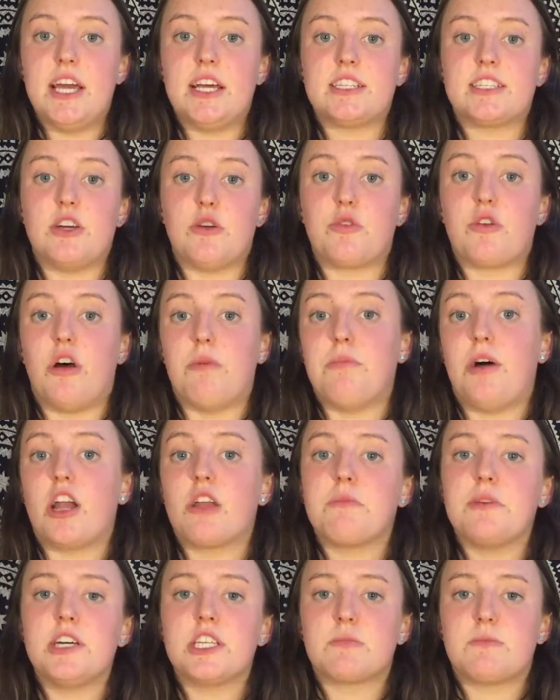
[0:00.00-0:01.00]
So a
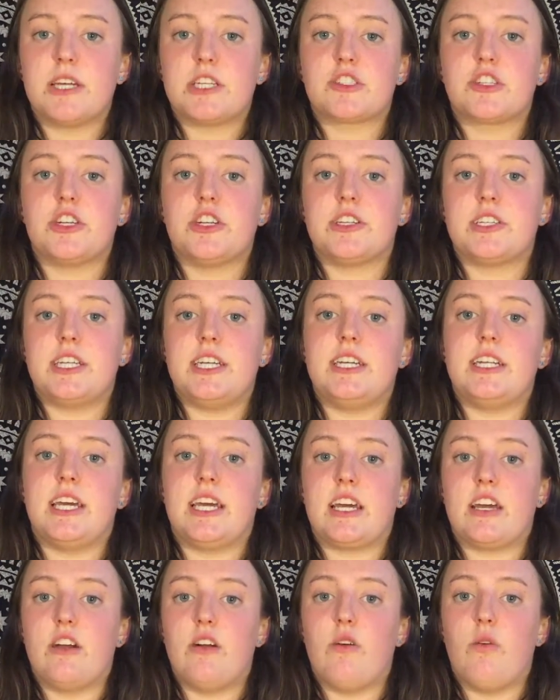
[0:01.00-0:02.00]
mono meal is basically just eating